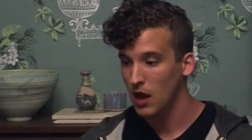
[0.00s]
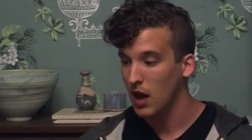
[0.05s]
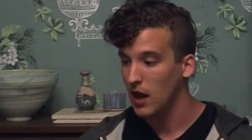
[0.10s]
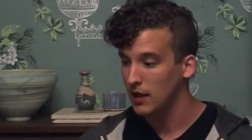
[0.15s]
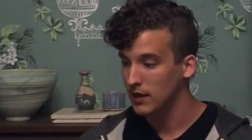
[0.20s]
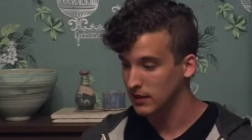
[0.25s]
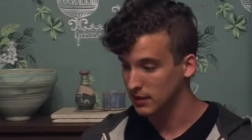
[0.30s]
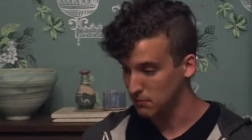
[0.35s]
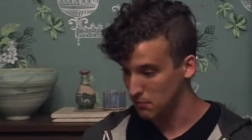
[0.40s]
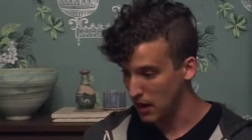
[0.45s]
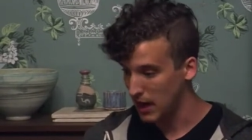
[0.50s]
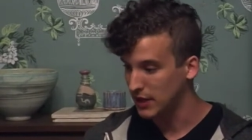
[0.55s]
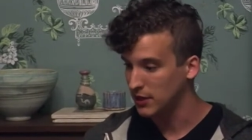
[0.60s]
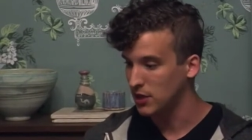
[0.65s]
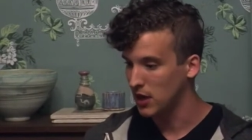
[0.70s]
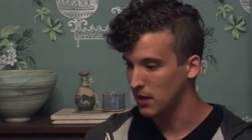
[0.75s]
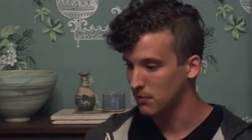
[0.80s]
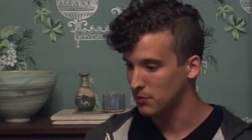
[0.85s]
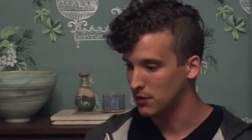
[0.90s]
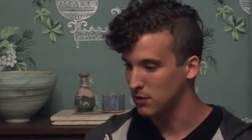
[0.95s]
it's my
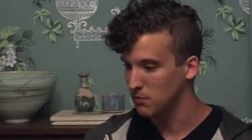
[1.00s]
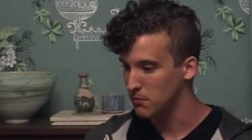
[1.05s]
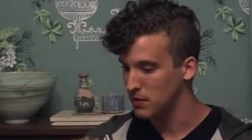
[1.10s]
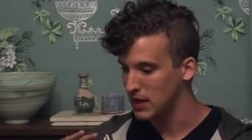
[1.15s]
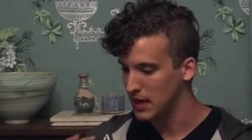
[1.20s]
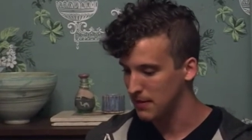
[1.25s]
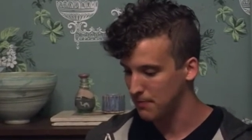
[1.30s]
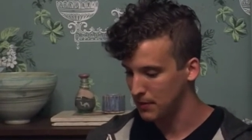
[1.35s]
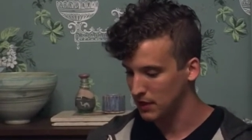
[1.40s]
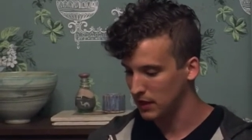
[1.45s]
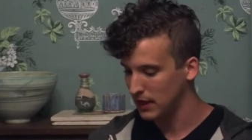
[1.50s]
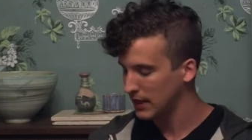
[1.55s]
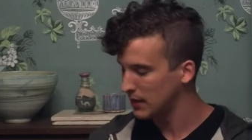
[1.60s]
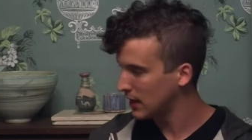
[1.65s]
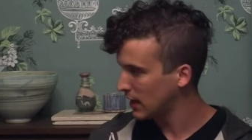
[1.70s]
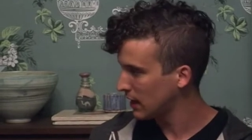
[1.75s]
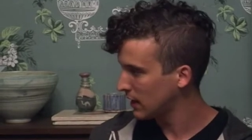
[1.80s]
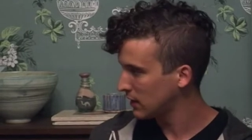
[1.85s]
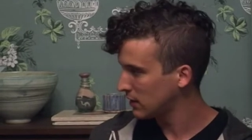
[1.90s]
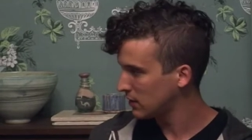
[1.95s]
job to manipulate
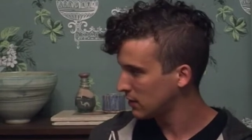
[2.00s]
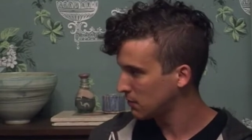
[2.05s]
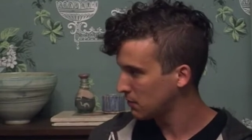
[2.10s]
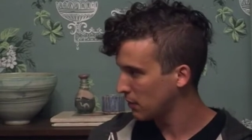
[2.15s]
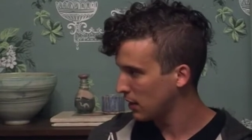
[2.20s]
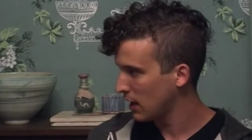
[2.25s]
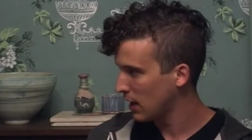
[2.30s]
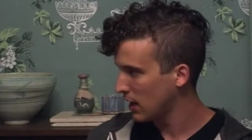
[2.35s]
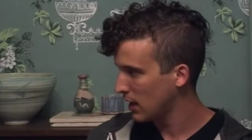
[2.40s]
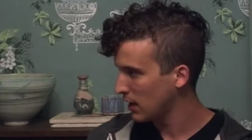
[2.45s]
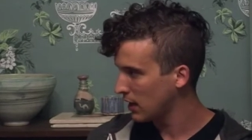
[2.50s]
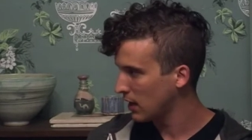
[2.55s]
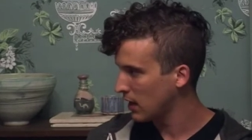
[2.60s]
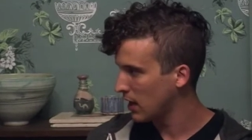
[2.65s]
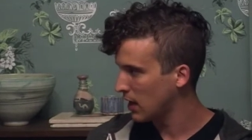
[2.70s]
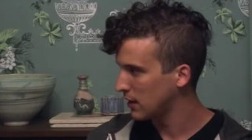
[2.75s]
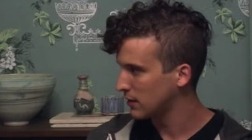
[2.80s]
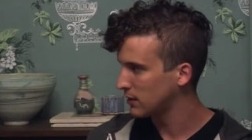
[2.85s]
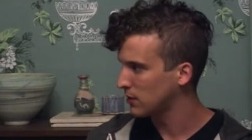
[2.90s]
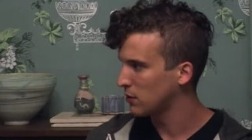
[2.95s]
that interplay
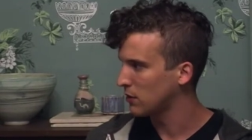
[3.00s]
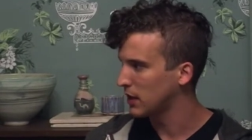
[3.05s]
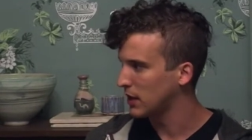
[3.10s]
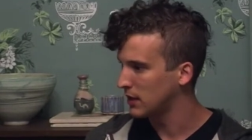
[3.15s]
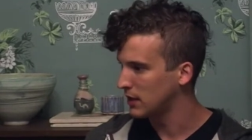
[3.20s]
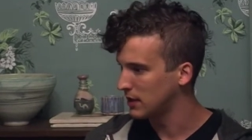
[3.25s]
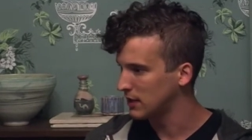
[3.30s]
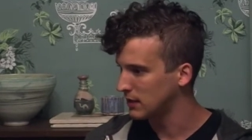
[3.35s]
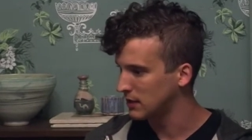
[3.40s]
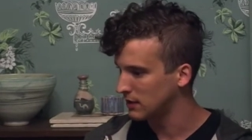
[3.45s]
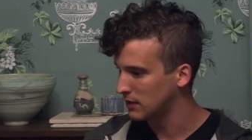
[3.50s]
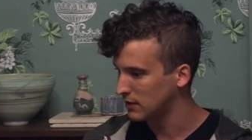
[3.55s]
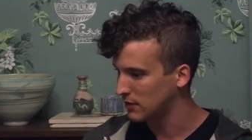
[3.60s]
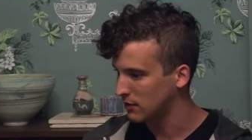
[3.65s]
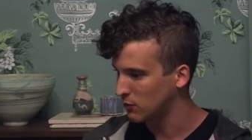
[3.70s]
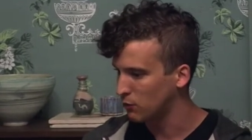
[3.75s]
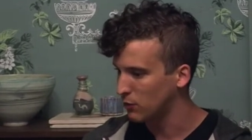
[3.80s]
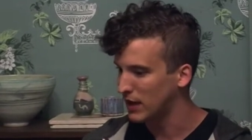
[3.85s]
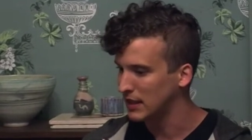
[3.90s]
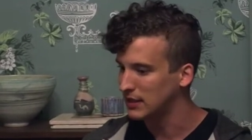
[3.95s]
uh, so that it is
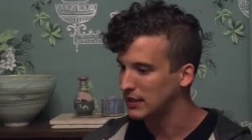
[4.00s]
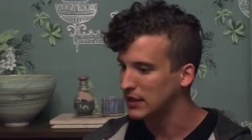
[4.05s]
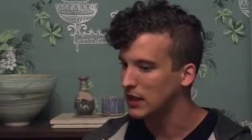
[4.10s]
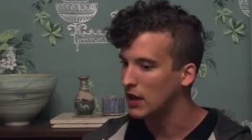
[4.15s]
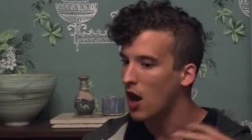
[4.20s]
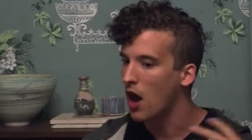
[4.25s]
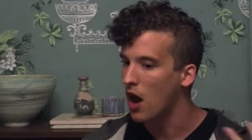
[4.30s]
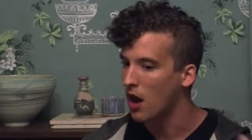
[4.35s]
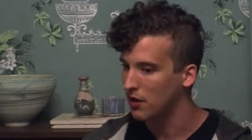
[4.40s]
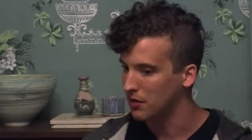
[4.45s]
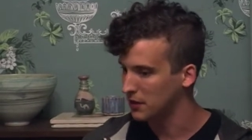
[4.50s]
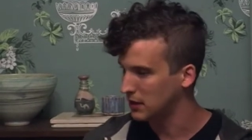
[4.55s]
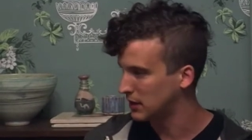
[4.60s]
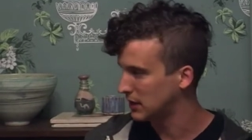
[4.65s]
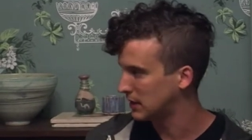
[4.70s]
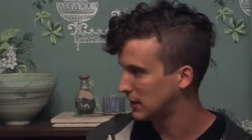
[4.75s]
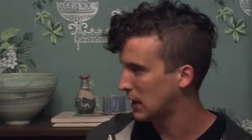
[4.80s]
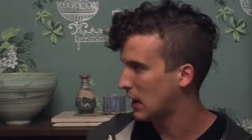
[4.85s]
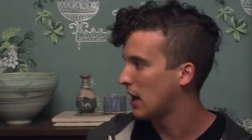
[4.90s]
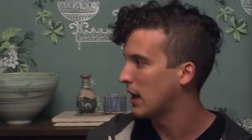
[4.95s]
resting on the
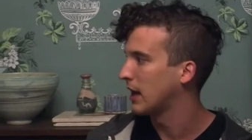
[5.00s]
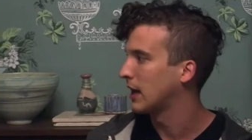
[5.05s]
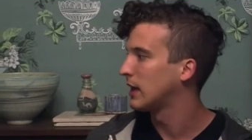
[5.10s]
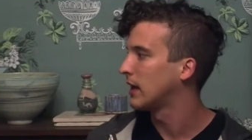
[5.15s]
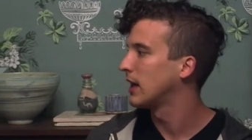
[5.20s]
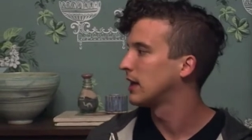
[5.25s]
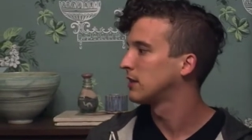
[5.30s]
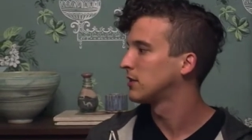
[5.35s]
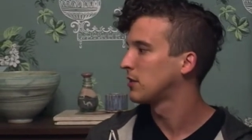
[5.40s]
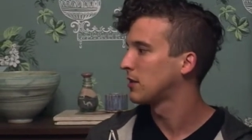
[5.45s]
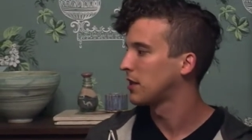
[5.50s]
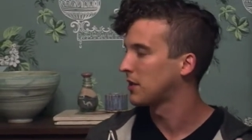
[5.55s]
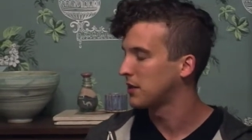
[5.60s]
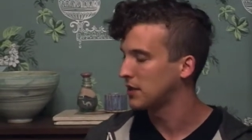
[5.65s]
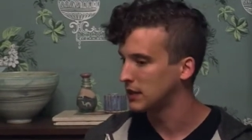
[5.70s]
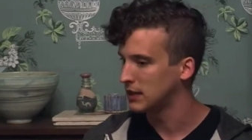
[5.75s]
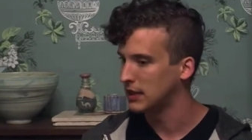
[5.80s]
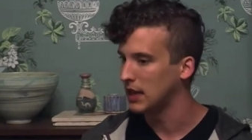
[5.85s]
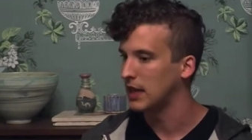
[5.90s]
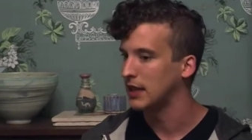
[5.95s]
design and so that the
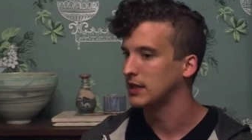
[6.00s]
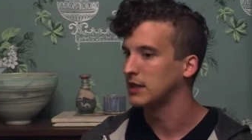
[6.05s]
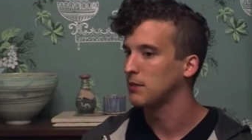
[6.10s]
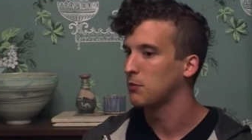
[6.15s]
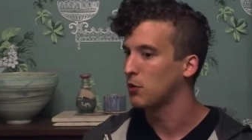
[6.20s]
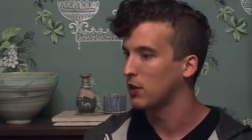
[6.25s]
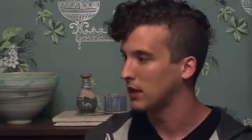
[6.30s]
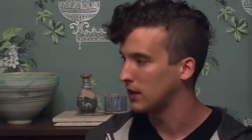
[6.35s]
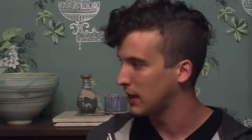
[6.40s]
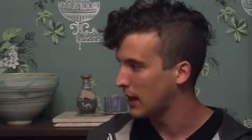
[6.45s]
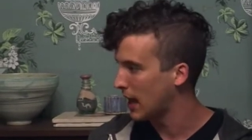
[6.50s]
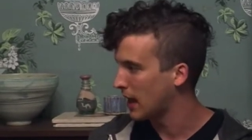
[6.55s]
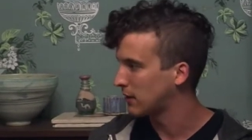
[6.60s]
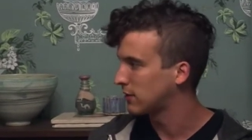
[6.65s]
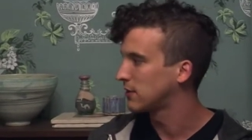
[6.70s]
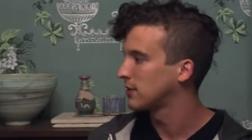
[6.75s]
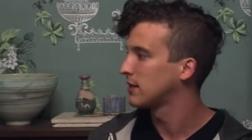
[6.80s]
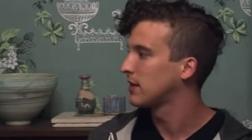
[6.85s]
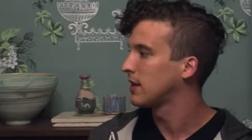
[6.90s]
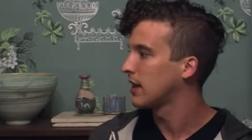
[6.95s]
design is supporting the
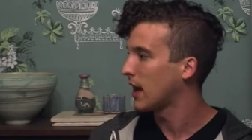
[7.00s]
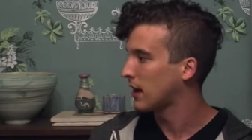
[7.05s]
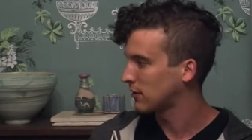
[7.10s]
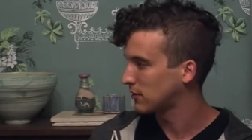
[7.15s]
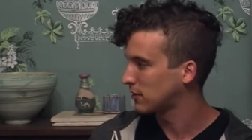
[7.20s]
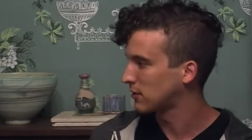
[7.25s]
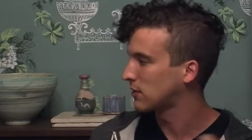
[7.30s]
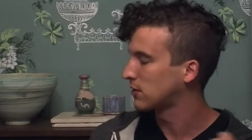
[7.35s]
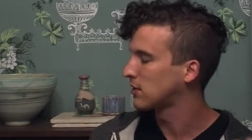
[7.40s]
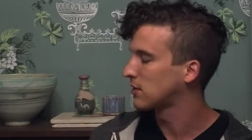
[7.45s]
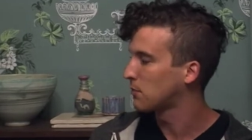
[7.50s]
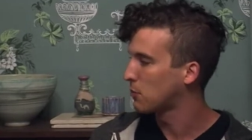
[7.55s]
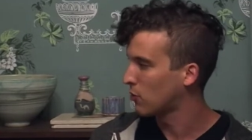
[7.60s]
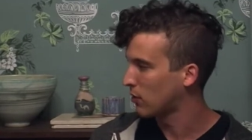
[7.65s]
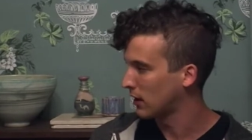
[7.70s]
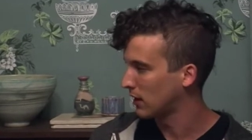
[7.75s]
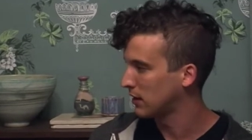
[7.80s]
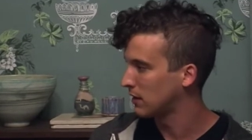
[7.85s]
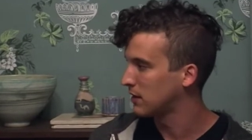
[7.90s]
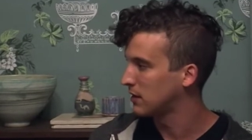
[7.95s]
actors and the actors are
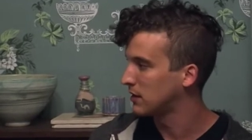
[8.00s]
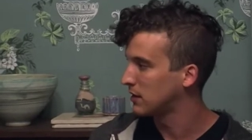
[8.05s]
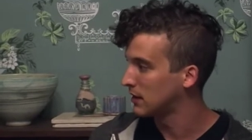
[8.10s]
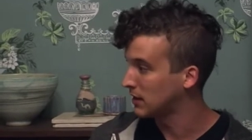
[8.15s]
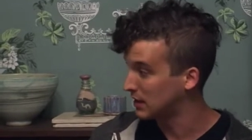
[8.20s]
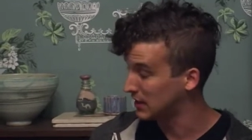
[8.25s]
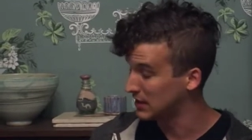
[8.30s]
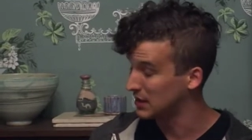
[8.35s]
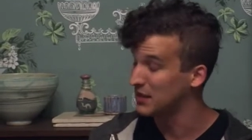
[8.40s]
supporting the,